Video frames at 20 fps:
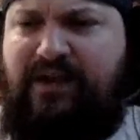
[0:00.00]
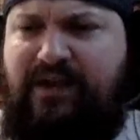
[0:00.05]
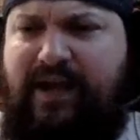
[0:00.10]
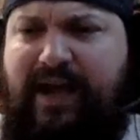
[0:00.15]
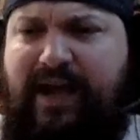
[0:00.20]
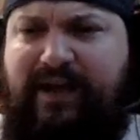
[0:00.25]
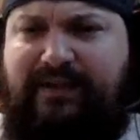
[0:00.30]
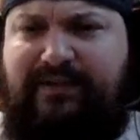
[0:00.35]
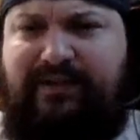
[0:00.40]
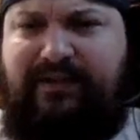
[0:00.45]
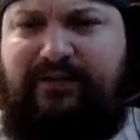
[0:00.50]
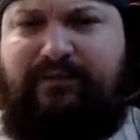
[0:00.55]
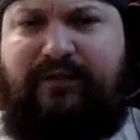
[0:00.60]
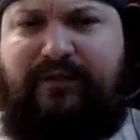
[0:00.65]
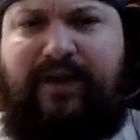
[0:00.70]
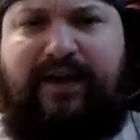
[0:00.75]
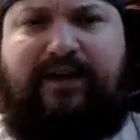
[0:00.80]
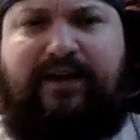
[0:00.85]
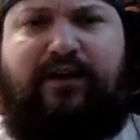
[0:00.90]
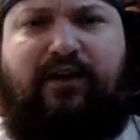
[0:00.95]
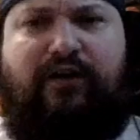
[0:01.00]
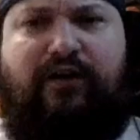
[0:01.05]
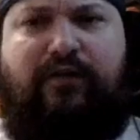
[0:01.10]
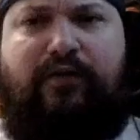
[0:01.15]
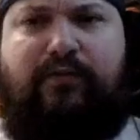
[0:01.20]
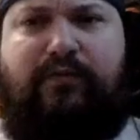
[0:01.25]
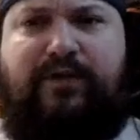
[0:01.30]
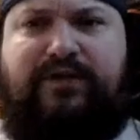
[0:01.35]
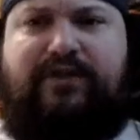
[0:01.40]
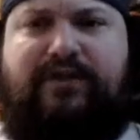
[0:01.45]
as a fan of
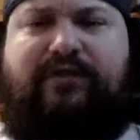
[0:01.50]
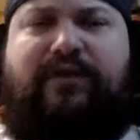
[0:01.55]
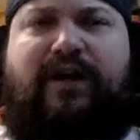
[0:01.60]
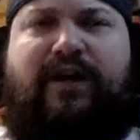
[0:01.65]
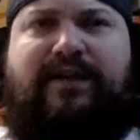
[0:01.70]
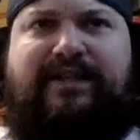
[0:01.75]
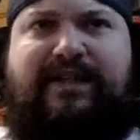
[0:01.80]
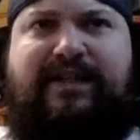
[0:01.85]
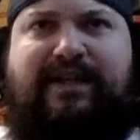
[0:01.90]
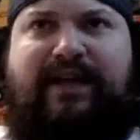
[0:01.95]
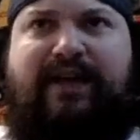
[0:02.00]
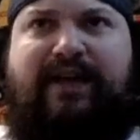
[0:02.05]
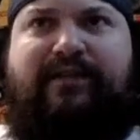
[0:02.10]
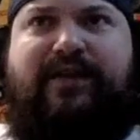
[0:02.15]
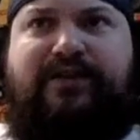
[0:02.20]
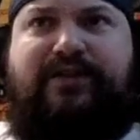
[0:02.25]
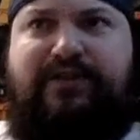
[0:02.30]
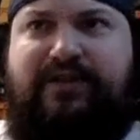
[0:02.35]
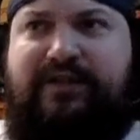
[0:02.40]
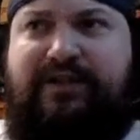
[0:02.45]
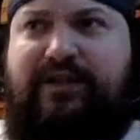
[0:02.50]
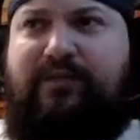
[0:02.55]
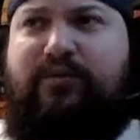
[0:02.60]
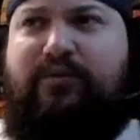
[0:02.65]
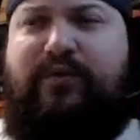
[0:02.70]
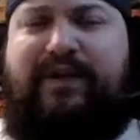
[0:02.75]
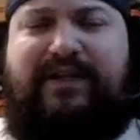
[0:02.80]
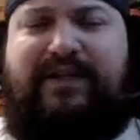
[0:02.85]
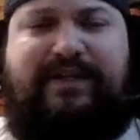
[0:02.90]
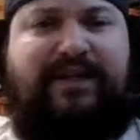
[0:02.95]
The Wizard of Oz, I did have interest in the
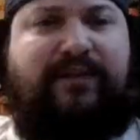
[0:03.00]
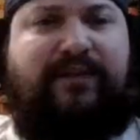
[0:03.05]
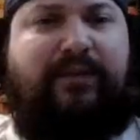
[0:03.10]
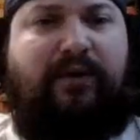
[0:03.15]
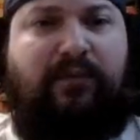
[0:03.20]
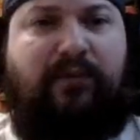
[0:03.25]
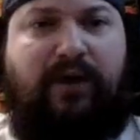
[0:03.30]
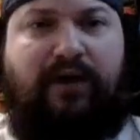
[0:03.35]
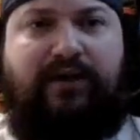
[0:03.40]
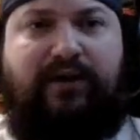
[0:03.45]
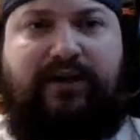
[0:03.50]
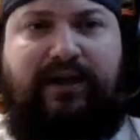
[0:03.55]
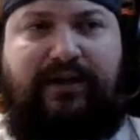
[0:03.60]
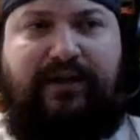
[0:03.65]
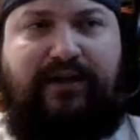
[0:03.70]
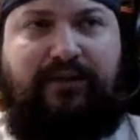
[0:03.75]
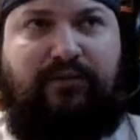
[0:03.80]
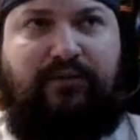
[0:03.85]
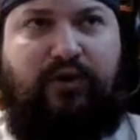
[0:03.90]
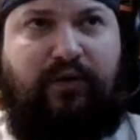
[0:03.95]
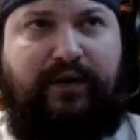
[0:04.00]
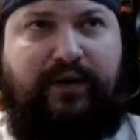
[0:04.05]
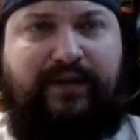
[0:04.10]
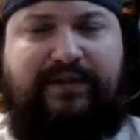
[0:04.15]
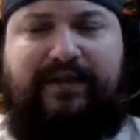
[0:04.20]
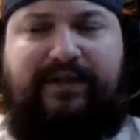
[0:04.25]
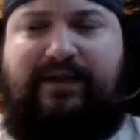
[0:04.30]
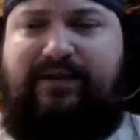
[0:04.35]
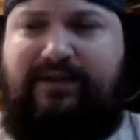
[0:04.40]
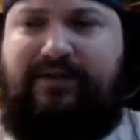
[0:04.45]
movie. It did take me a while to end up going to
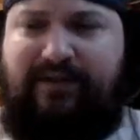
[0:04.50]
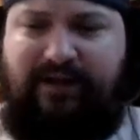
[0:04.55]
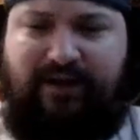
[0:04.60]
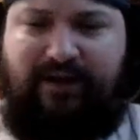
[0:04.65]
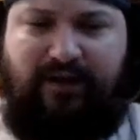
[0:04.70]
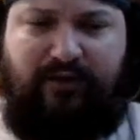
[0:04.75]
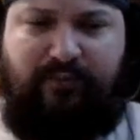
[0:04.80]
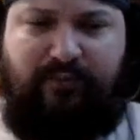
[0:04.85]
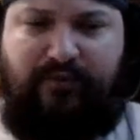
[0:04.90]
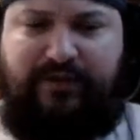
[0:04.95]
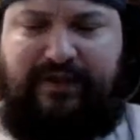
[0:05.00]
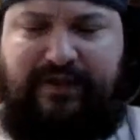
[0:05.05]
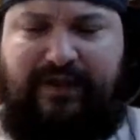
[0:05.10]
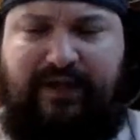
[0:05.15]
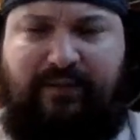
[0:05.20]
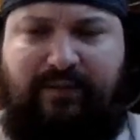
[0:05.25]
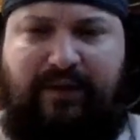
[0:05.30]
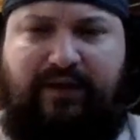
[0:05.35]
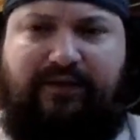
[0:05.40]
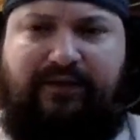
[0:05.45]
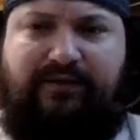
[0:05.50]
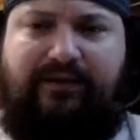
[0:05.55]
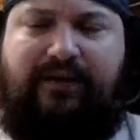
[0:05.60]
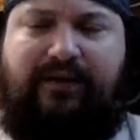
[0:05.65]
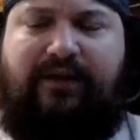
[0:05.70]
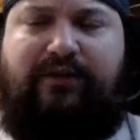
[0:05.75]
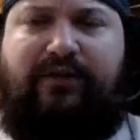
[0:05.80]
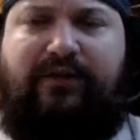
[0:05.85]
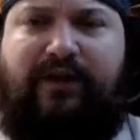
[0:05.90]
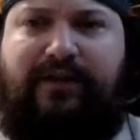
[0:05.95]
see it. There's a lot of other movies that came out
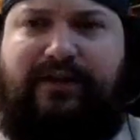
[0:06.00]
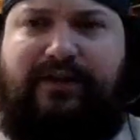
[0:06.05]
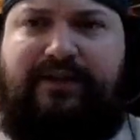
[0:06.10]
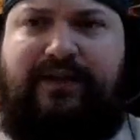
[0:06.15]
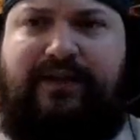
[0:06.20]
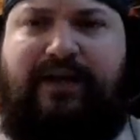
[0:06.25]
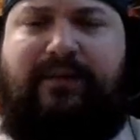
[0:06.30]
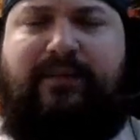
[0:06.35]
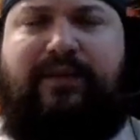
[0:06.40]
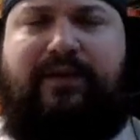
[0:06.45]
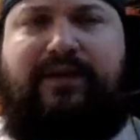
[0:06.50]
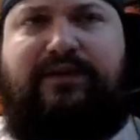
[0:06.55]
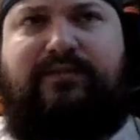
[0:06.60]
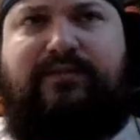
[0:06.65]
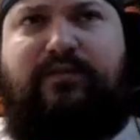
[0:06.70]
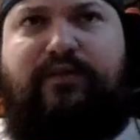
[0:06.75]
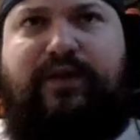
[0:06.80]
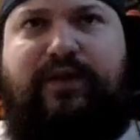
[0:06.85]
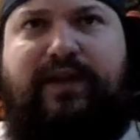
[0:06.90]
around the time of this movie